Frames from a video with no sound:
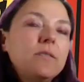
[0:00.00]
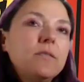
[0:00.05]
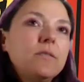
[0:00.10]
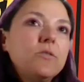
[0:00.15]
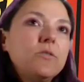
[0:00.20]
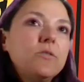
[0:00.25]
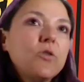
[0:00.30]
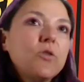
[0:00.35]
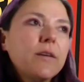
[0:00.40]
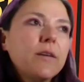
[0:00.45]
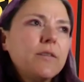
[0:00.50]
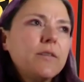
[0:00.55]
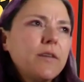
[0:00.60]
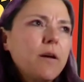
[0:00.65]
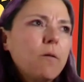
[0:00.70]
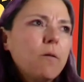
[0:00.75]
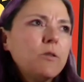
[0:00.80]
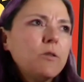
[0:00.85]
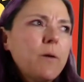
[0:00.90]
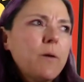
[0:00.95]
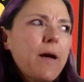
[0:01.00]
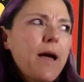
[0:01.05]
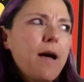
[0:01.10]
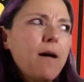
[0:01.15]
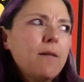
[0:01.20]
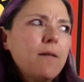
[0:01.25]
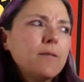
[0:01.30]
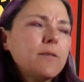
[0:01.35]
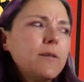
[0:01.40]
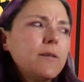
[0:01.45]
trying to go into a
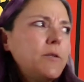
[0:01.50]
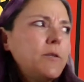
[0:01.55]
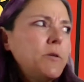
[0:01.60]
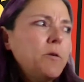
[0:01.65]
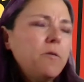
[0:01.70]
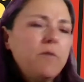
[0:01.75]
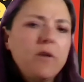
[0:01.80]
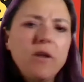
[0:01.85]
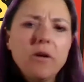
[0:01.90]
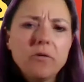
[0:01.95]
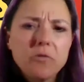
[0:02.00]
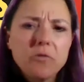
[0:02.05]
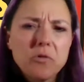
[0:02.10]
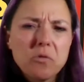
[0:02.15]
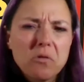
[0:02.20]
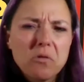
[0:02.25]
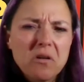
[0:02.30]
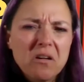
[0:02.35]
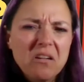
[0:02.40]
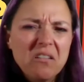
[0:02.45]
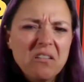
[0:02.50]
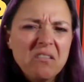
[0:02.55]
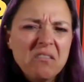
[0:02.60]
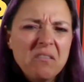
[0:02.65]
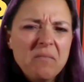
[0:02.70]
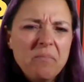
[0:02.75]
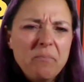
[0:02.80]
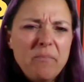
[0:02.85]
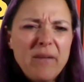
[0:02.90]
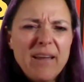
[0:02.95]
house and do a video tour
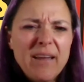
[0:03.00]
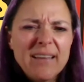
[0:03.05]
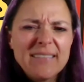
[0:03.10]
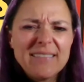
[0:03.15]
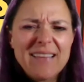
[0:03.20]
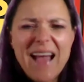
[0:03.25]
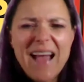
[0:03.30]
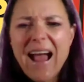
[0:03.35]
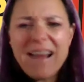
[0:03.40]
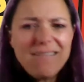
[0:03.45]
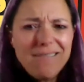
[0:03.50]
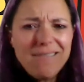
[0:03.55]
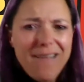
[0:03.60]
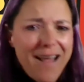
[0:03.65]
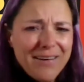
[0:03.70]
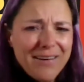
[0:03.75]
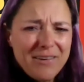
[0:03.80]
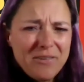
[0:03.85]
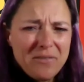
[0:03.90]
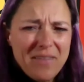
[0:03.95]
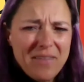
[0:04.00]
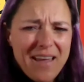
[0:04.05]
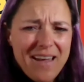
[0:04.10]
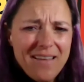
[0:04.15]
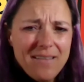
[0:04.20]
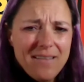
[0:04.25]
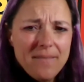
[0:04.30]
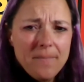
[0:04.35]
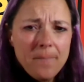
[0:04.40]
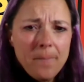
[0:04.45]
because I don't know how to do
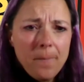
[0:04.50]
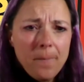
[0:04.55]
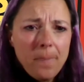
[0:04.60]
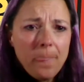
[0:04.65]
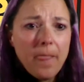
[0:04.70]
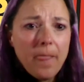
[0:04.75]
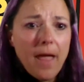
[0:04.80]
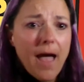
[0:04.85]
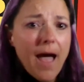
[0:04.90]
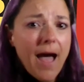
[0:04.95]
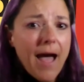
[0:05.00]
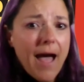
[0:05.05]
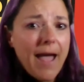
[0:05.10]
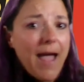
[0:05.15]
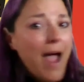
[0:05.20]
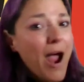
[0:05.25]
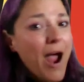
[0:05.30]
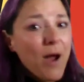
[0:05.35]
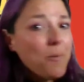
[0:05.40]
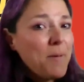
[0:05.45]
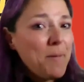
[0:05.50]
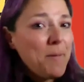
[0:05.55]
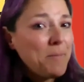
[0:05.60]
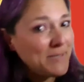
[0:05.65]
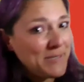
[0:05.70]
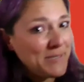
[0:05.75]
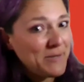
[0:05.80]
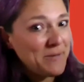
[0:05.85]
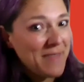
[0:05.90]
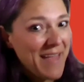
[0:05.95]
that. I hire people
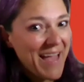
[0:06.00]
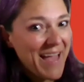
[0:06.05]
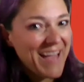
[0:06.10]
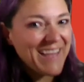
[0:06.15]
to do that.